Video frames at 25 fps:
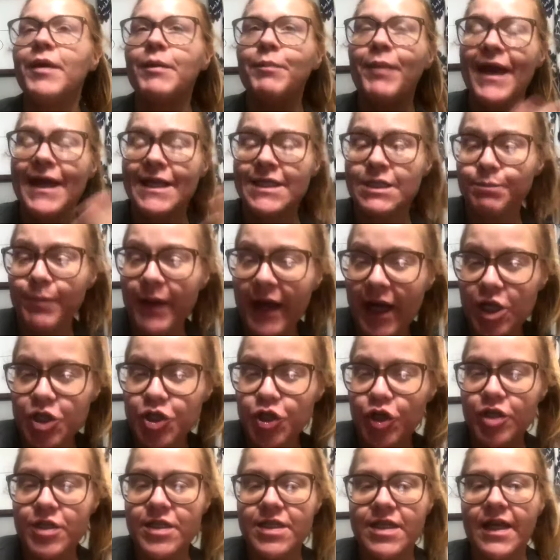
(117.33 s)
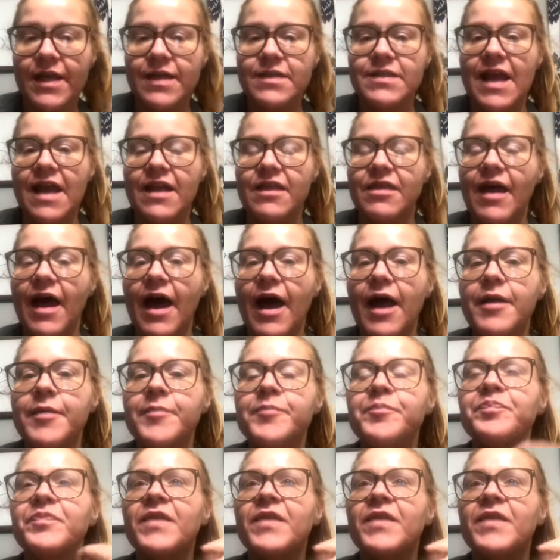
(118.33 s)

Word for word: paste pictures, things like that,